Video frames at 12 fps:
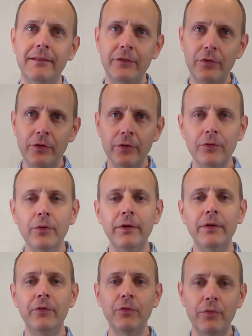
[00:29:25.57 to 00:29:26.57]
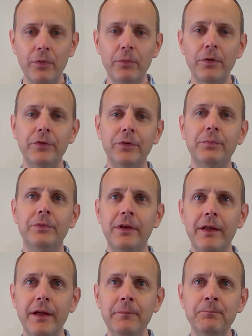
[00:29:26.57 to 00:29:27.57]
that you could join us for worship
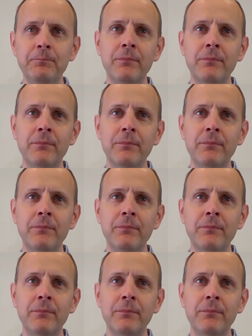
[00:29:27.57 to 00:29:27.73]
today.